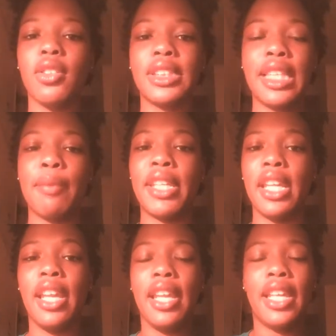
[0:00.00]
Sammy
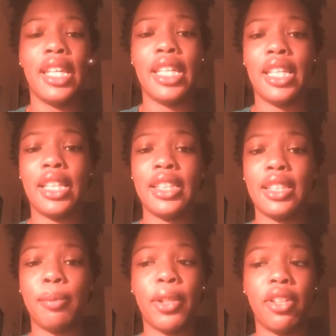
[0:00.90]
is
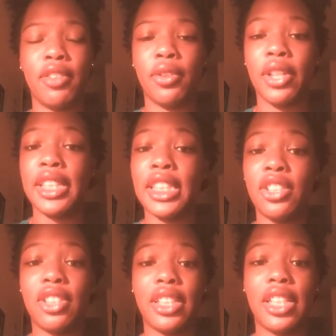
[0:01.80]
a part of an
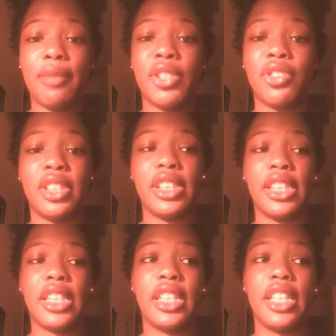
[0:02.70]
organization that I'm interested
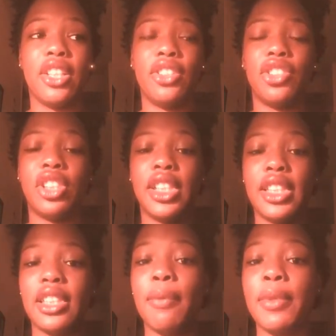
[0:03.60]
in, and she
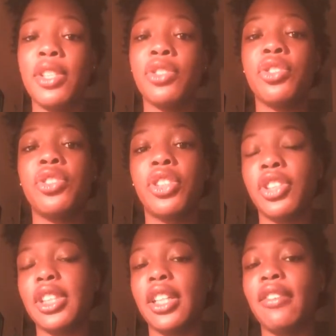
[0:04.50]
gets up and introduces
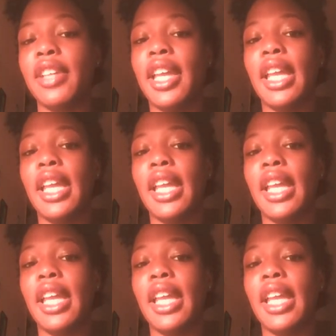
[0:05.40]
herself.